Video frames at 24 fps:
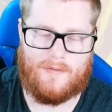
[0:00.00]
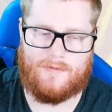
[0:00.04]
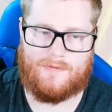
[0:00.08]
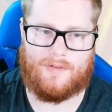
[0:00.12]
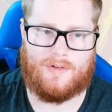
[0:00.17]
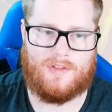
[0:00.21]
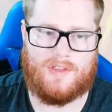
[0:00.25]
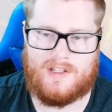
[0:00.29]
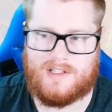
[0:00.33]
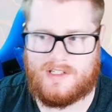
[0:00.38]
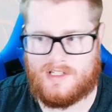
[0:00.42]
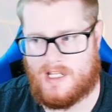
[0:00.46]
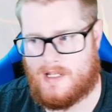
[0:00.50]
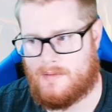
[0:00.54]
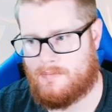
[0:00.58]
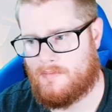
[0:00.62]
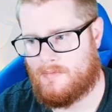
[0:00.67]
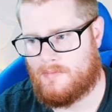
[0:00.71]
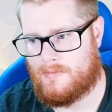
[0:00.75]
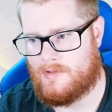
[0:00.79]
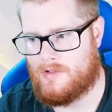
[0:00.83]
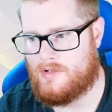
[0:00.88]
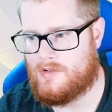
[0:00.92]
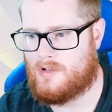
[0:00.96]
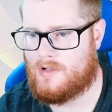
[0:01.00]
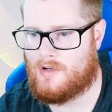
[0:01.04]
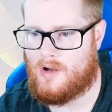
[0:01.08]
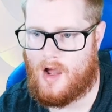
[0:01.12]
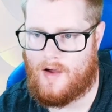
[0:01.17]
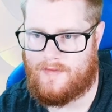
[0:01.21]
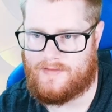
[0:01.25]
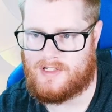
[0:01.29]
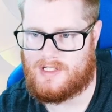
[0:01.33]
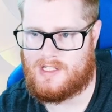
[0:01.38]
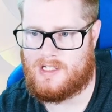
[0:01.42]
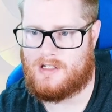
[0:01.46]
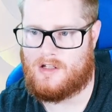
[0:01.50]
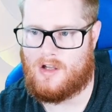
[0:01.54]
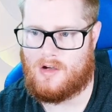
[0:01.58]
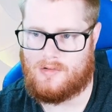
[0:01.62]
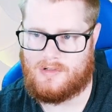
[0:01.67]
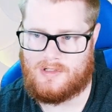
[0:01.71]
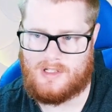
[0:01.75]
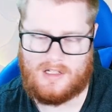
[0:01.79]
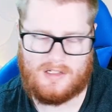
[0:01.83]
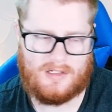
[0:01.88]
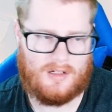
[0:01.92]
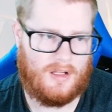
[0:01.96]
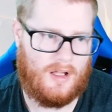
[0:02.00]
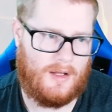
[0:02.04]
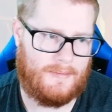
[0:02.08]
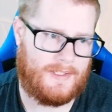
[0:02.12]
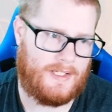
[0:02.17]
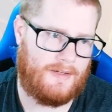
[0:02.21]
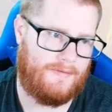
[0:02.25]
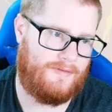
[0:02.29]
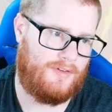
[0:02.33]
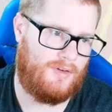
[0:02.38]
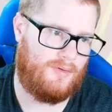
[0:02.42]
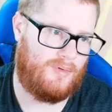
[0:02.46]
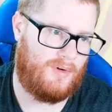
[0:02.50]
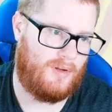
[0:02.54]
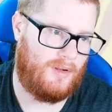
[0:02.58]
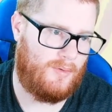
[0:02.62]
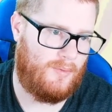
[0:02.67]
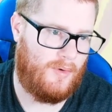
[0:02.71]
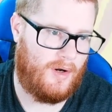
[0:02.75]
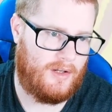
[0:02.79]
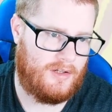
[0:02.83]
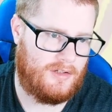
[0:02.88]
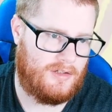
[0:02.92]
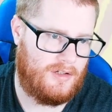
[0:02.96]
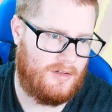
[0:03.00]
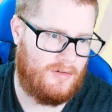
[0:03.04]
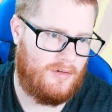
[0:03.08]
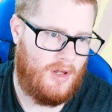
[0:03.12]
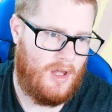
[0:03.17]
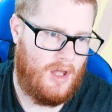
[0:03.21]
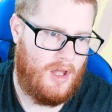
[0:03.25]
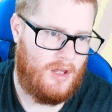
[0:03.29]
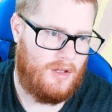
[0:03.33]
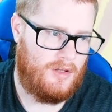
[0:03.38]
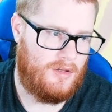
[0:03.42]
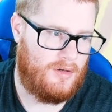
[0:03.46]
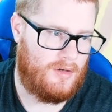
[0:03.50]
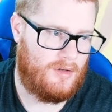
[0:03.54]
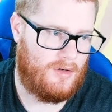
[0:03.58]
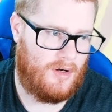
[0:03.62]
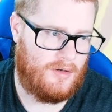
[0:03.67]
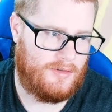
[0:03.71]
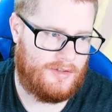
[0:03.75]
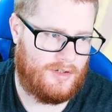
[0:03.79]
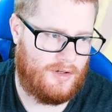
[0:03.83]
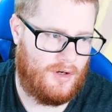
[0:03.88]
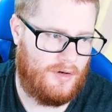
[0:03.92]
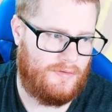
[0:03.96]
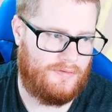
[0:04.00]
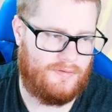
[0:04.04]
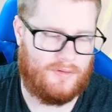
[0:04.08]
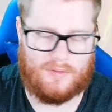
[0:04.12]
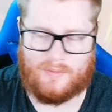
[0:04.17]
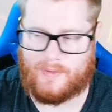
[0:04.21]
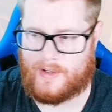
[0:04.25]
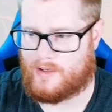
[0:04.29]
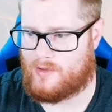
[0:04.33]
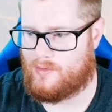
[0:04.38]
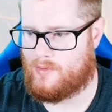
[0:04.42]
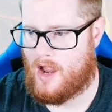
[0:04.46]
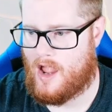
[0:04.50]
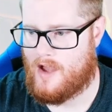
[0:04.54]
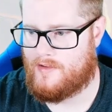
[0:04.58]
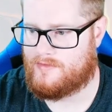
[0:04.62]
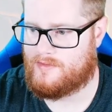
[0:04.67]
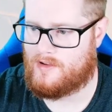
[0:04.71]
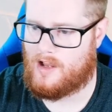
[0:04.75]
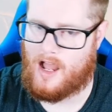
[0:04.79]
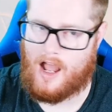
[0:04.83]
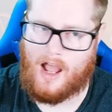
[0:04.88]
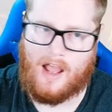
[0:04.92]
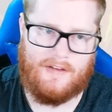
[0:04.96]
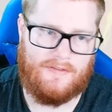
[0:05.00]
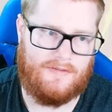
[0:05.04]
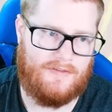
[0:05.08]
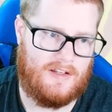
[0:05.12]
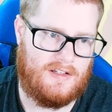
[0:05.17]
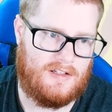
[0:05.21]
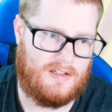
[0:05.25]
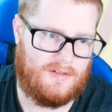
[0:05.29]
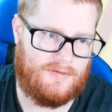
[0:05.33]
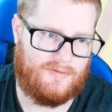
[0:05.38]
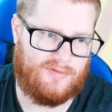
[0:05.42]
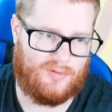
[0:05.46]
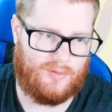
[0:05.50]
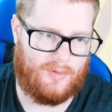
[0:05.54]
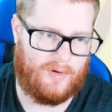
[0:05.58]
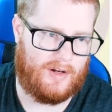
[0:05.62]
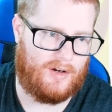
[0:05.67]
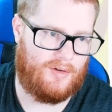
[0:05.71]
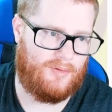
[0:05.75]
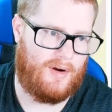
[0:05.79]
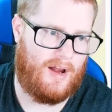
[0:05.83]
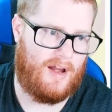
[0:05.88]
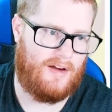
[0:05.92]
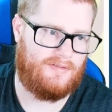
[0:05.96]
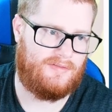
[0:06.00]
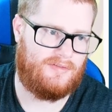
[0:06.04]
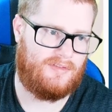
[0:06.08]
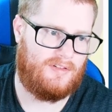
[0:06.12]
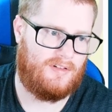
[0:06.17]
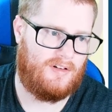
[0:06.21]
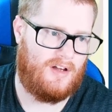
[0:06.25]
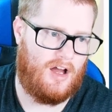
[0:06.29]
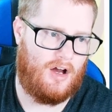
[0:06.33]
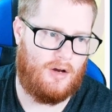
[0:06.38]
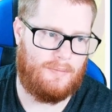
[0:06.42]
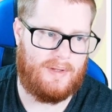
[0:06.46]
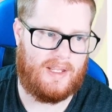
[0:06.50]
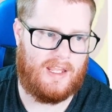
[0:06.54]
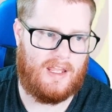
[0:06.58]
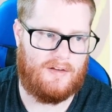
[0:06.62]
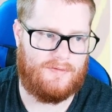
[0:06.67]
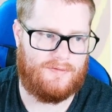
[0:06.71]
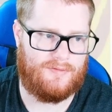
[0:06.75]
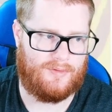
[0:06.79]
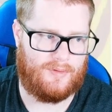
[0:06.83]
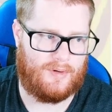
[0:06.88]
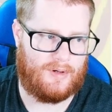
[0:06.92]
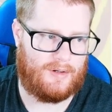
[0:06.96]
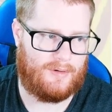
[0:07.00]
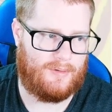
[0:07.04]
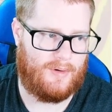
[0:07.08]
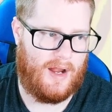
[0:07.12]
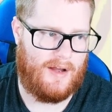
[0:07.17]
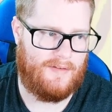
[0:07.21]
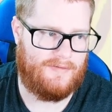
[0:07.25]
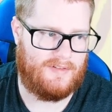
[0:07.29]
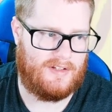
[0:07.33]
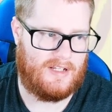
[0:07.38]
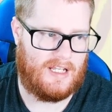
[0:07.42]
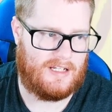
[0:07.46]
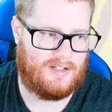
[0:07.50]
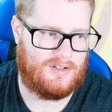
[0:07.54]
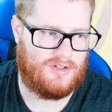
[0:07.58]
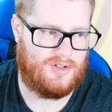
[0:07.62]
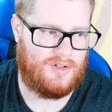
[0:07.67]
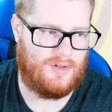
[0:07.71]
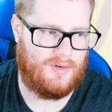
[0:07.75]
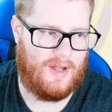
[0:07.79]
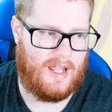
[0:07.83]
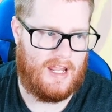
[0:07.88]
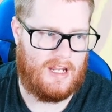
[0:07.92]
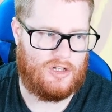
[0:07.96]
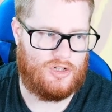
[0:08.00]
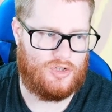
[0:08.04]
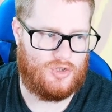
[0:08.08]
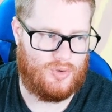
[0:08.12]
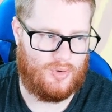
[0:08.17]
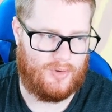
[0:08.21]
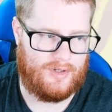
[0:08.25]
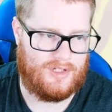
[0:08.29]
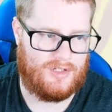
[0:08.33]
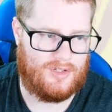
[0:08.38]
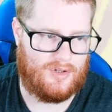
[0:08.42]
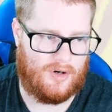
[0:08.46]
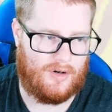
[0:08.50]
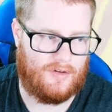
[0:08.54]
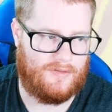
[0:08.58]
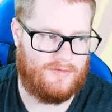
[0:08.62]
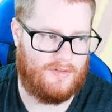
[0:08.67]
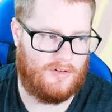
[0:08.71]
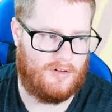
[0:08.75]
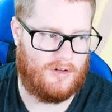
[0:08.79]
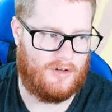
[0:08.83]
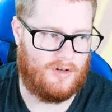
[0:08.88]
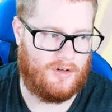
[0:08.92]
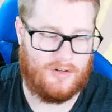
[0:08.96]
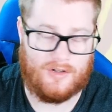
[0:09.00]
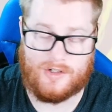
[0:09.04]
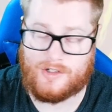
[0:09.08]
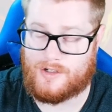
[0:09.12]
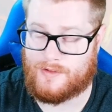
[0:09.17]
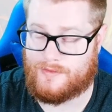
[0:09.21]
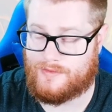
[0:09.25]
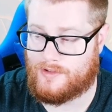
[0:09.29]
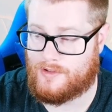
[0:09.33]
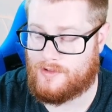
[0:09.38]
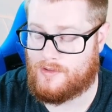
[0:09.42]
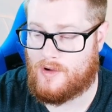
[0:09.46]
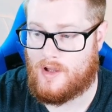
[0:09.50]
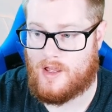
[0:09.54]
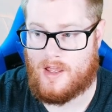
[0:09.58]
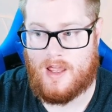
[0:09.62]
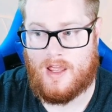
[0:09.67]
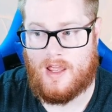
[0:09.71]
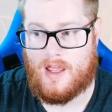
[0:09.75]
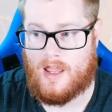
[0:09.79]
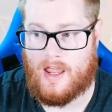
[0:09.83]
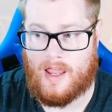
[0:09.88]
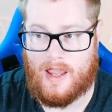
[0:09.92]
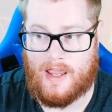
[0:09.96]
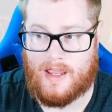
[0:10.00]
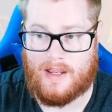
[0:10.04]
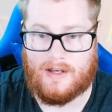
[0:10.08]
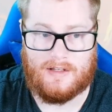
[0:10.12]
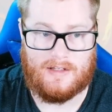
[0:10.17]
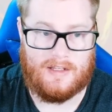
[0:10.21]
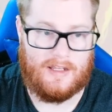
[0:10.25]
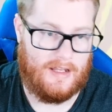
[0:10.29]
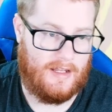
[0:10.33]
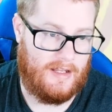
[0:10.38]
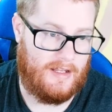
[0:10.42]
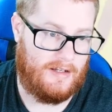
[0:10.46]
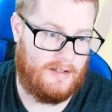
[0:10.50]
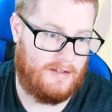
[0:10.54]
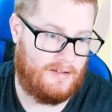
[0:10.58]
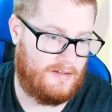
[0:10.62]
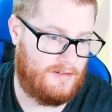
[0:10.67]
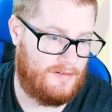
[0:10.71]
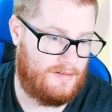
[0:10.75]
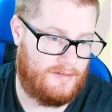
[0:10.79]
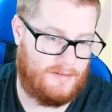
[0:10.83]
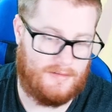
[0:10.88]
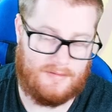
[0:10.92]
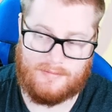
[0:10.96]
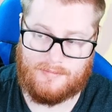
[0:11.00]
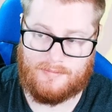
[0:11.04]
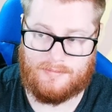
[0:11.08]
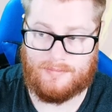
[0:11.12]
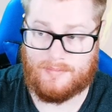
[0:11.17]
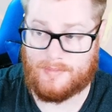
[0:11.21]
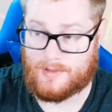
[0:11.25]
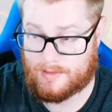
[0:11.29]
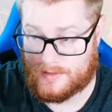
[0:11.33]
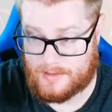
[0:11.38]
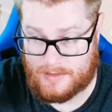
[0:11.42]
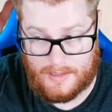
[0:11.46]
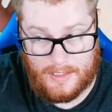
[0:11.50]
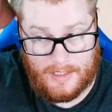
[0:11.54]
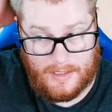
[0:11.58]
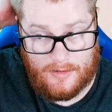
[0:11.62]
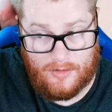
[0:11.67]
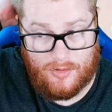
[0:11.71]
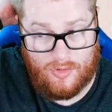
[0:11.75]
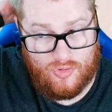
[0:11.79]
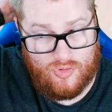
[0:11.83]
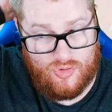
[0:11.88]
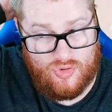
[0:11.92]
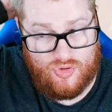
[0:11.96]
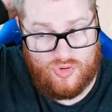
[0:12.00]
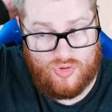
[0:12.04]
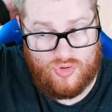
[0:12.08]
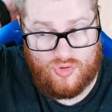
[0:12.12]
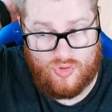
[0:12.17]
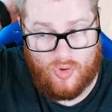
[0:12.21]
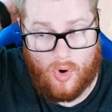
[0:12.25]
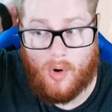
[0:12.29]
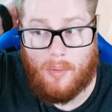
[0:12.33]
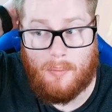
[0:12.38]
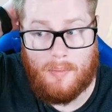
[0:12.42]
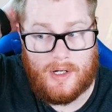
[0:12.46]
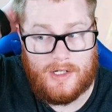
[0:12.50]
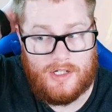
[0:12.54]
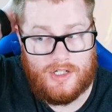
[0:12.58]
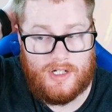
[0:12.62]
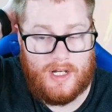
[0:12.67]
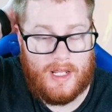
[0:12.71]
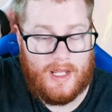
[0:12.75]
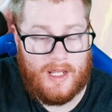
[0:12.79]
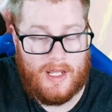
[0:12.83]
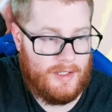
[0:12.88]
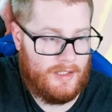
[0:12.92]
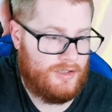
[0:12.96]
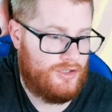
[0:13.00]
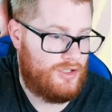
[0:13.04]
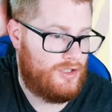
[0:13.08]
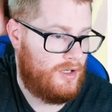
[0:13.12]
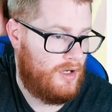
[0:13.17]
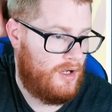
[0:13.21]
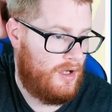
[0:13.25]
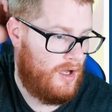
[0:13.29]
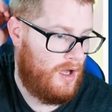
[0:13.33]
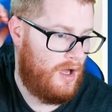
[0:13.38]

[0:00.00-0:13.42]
For this team, you could obviously go Dusclops if you really wanted to. You could also go Farigiraf. I faced Farigiraf, Helping Hand Farigiraf, next to a Choice Scarf Urshifu, and it did so much damage.